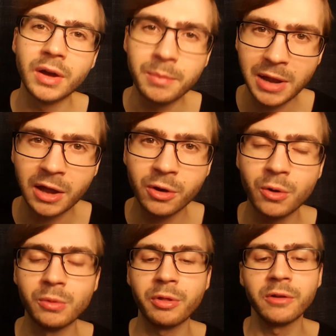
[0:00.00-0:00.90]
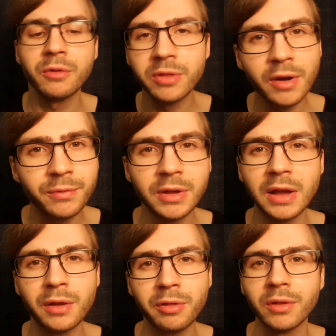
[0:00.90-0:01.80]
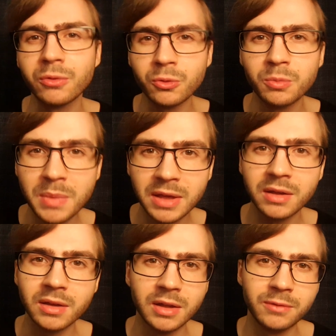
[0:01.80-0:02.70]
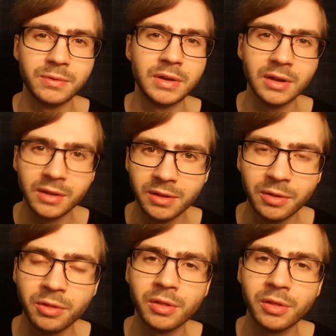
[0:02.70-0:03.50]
black holes. There is nothing else that could make anything like this.